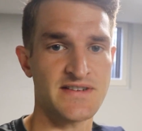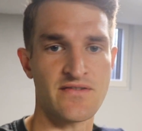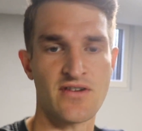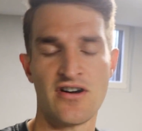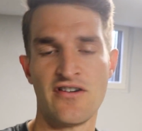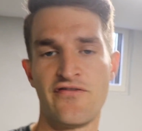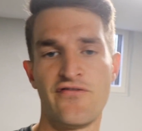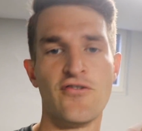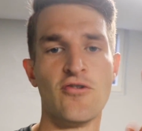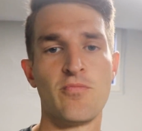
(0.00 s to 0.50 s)
I've
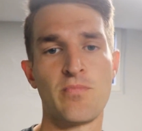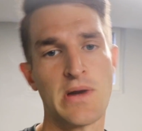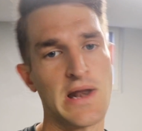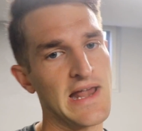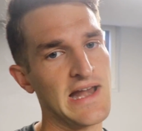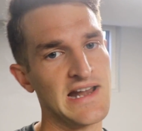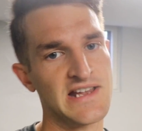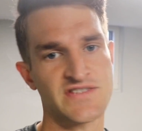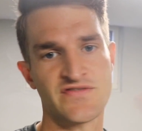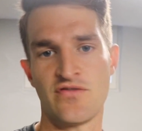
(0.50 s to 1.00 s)
got a full
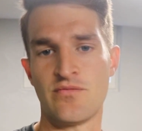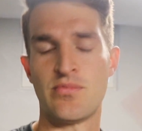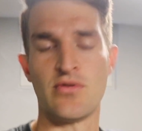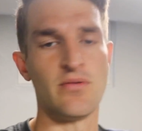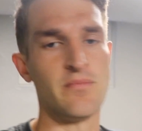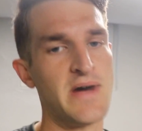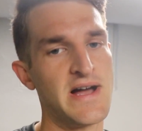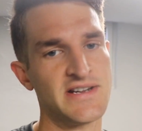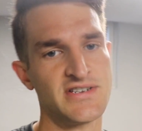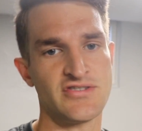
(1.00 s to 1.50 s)
playlist for ball
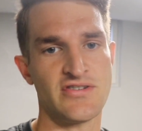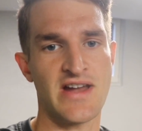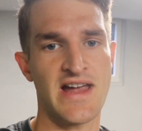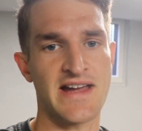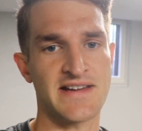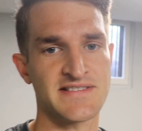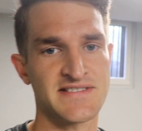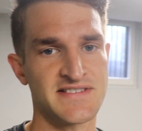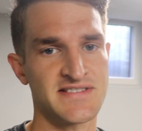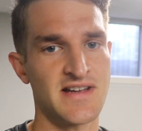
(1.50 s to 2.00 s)
mastery
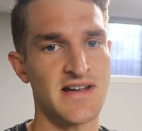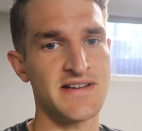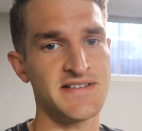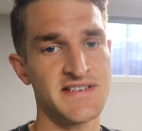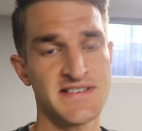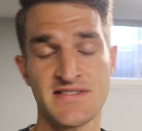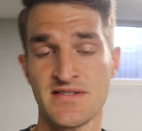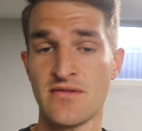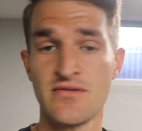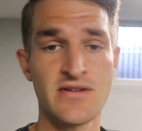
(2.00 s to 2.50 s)

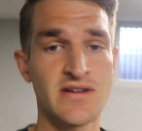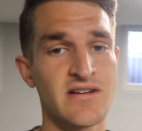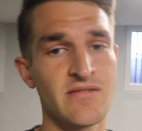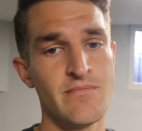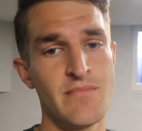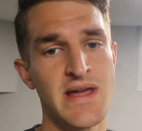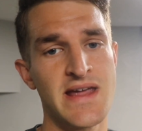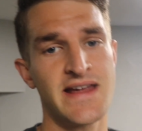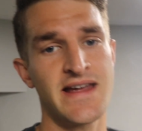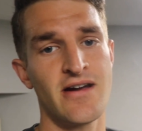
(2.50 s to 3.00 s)
exercises, or you
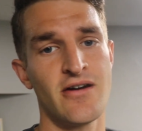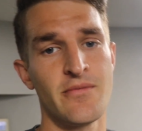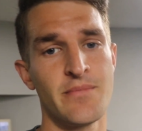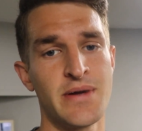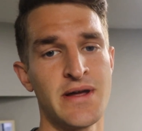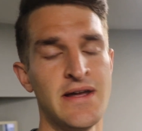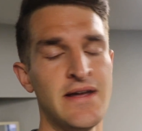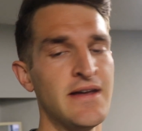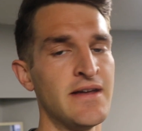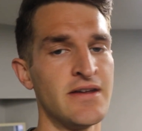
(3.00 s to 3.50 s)
can make
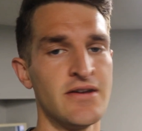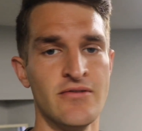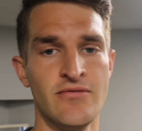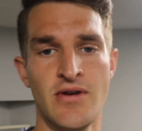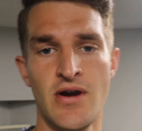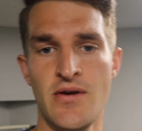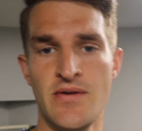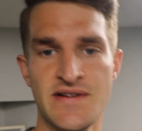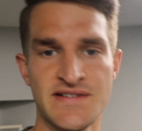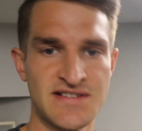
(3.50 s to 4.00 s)
up your
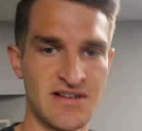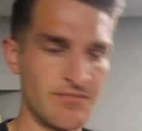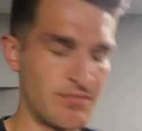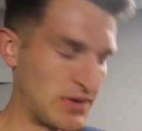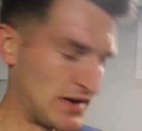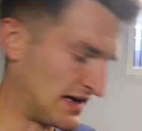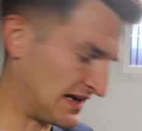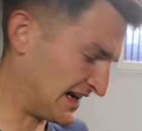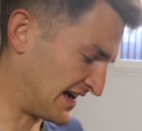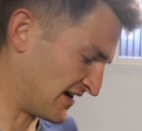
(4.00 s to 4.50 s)
own. It's
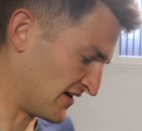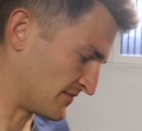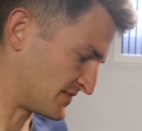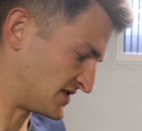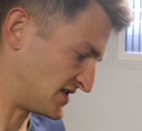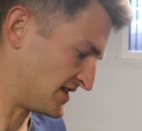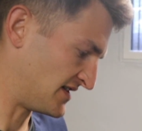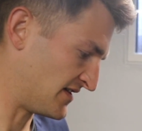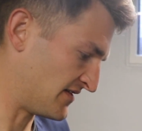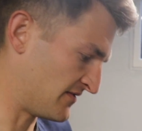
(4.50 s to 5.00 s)
completely up
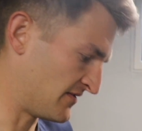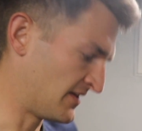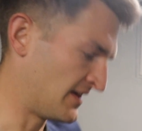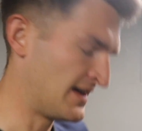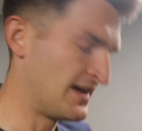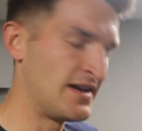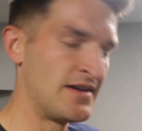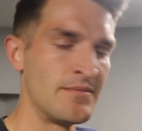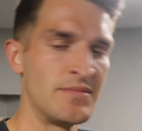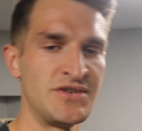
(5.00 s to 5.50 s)
to
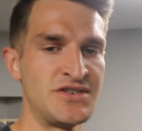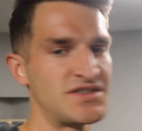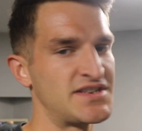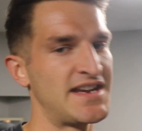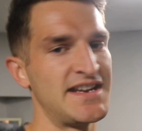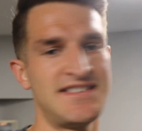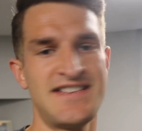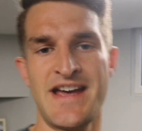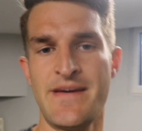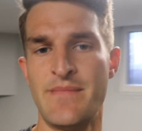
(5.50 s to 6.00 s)
you. But just
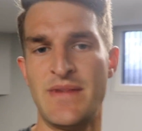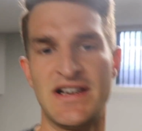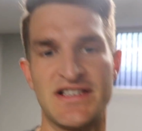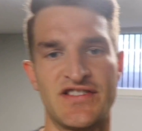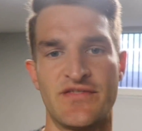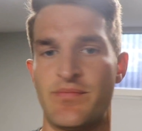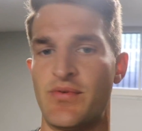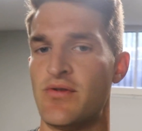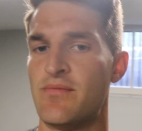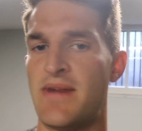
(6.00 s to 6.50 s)
get 10 minutes
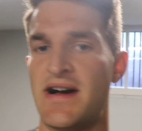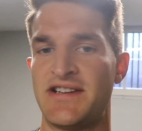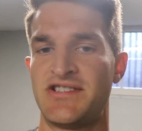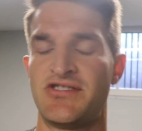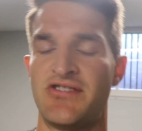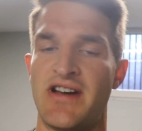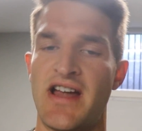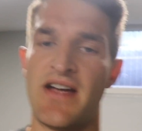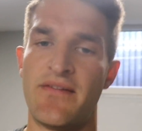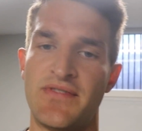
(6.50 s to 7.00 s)
of ball
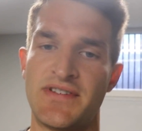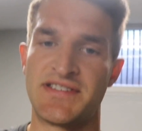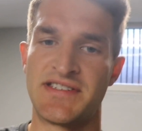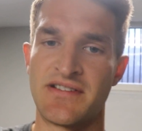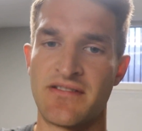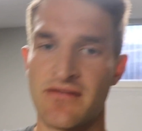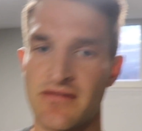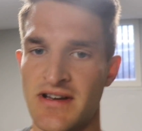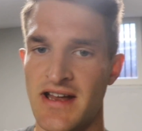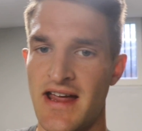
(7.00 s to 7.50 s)
mastery every
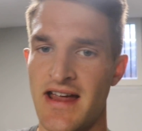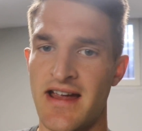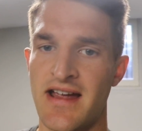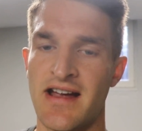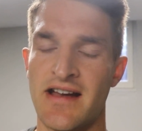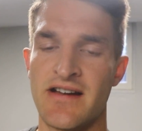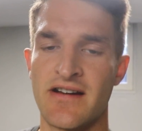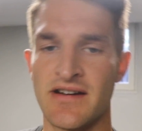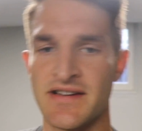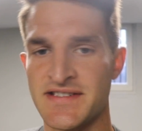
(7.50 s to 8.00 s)
single day
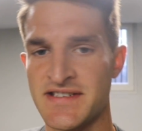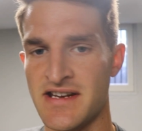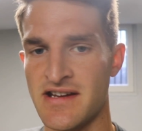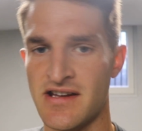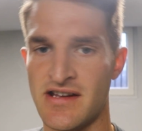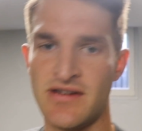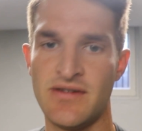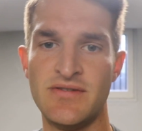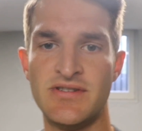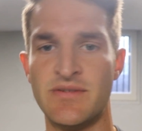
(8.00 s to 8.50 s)
and you're going to see a
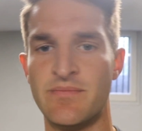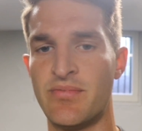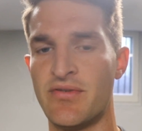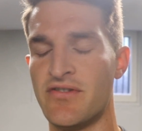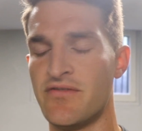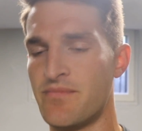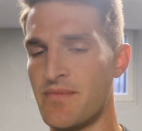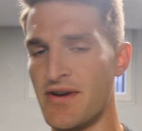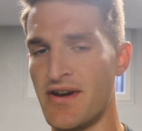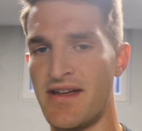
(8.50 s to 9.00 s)
huge
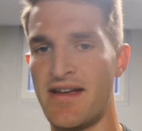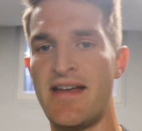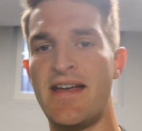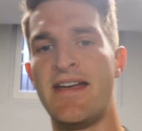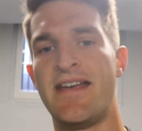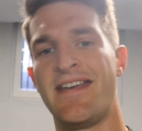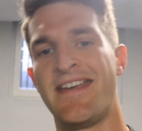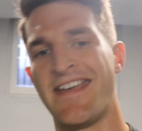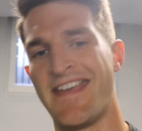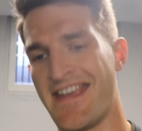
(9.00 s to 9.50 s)
improvement
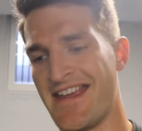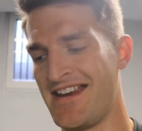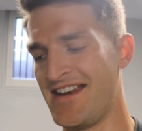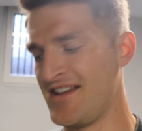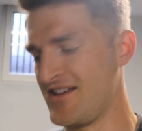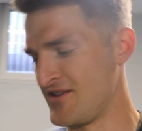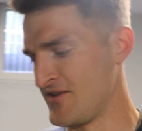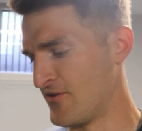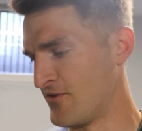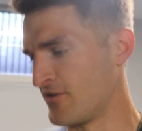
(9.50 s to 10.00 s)

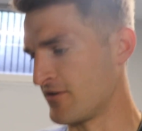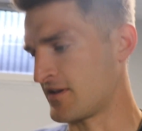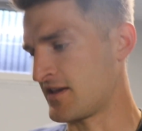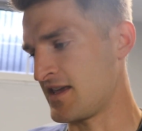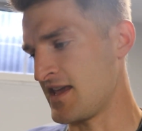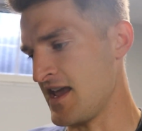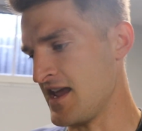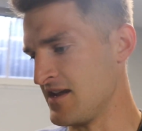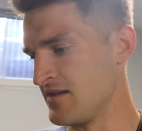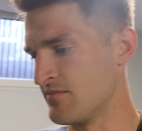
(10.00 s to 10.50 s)
in your
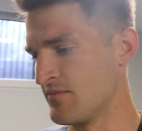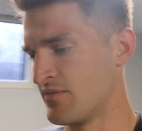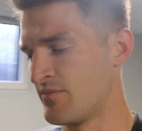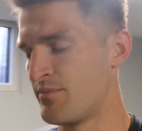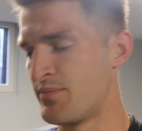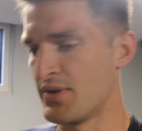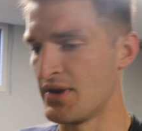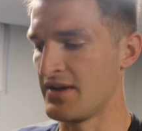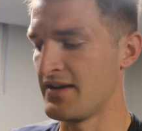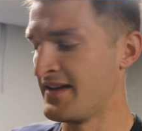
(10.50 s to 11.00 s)
game.
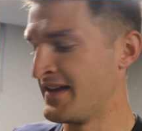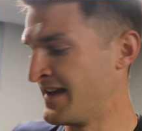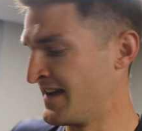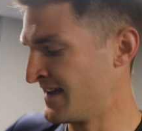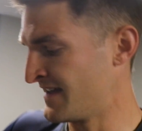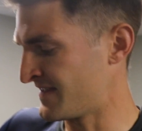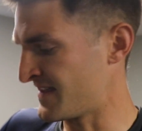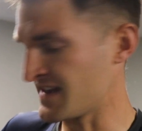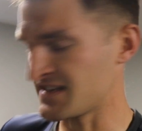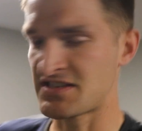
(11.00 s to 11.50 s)

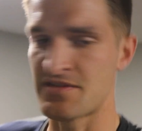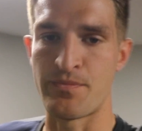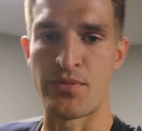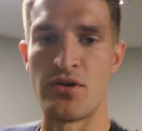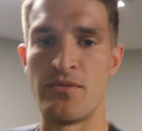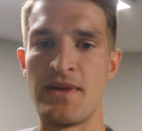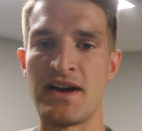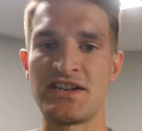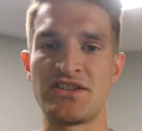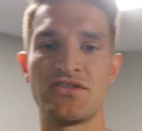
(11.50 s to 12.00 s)
But that's the
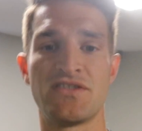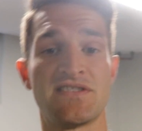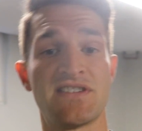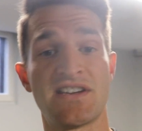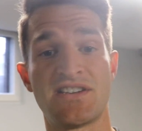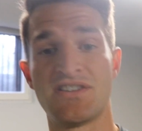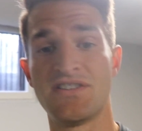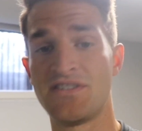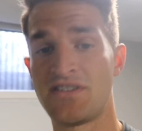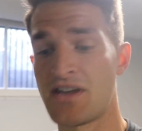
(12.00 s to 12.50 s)
ball mastery
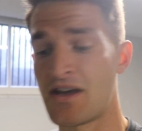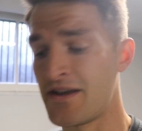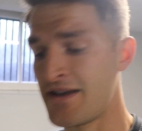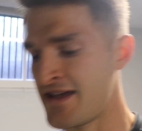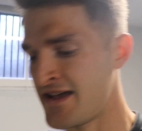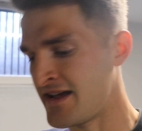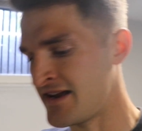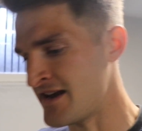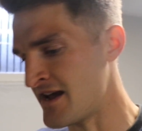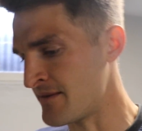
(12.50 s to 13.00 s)
session
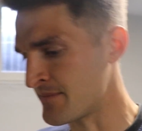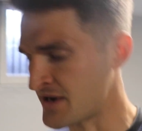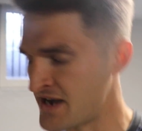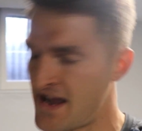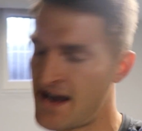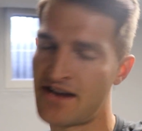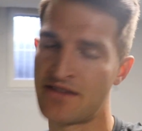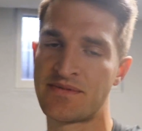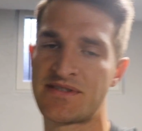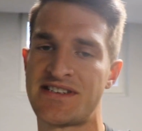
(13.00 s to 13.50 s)
done. Now I'm going to
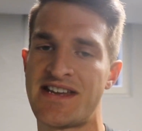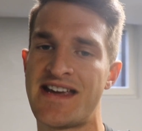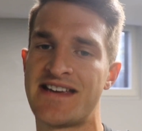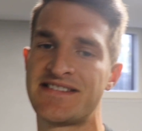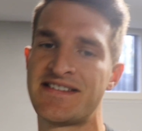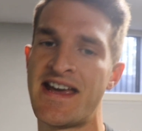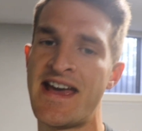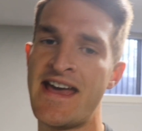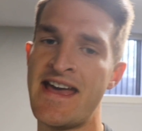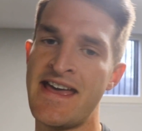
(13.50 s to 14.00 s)
head
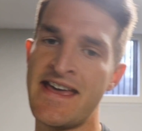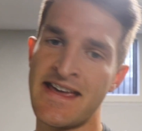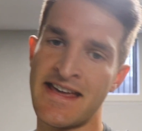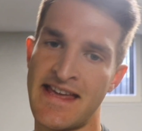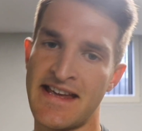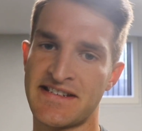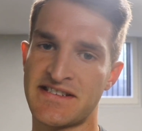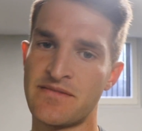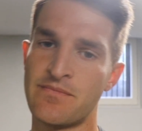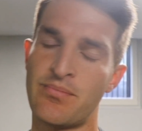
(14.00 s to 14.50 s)
upstairs,
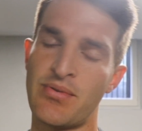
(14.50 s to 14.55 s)
get some